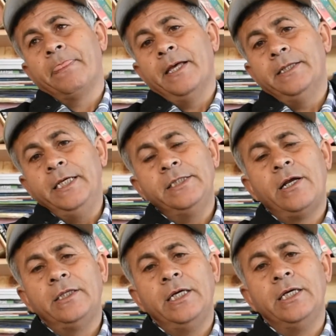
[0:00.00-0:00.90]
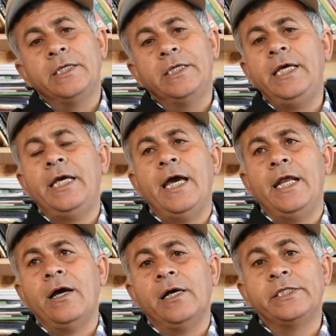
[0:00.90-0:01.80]
These are the key
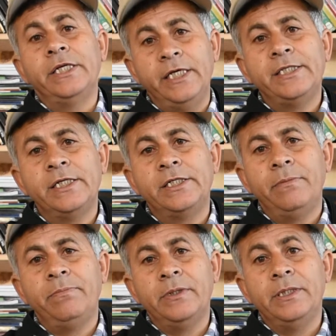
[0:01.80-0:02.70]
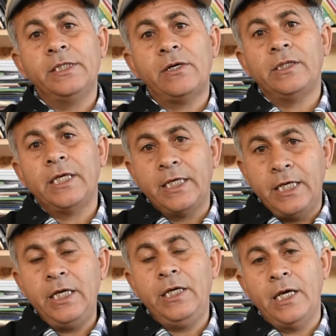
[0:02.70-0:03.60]
areas, citizenship, these are the
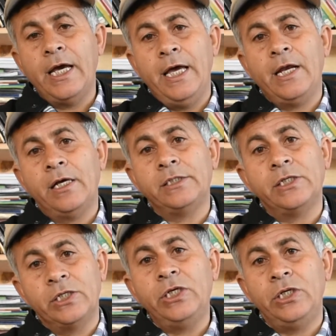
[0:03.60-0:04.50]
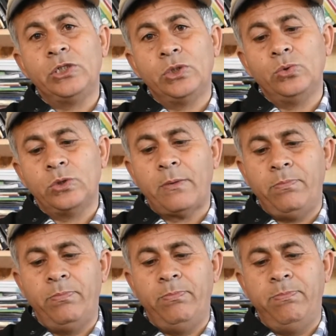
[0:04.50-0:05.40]
key areas and key issues of
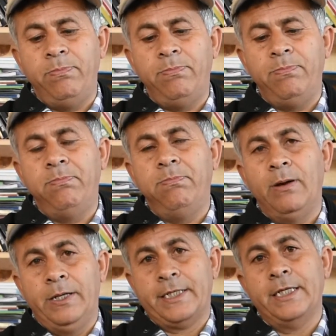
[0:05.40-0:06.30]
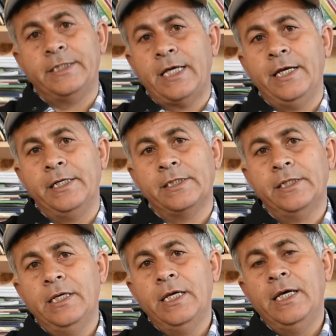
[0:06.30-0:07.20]
political science.
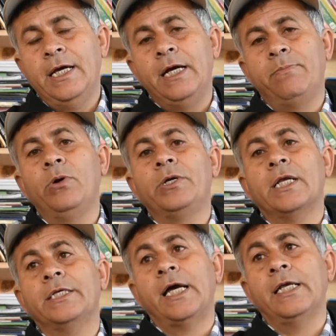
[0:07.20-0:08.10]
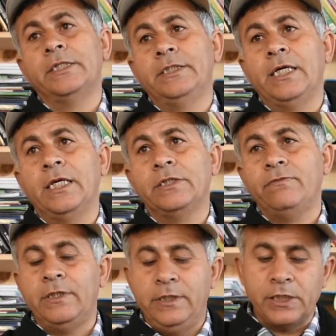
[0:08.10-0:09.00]
And political science deals
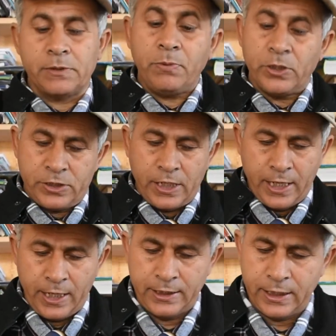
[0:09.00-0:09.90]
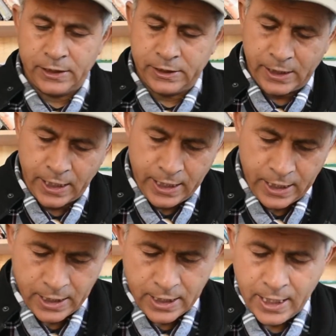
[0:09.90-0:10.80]
with this first area, that is
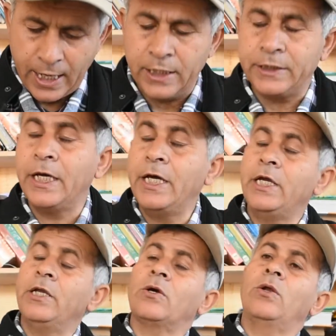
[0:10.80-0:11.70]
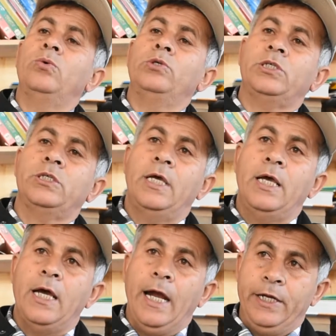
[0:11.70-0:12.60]
theory, and theory includes
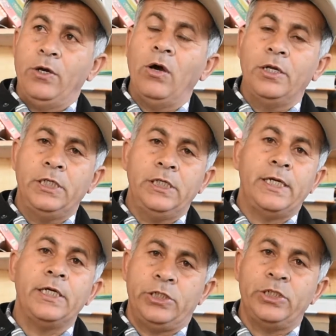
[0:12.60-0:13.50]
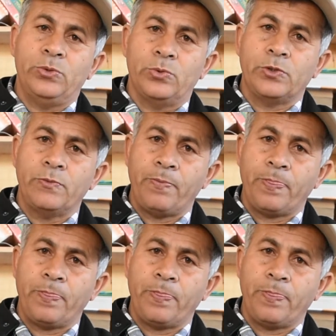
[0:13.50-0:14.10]
ideologies and issues.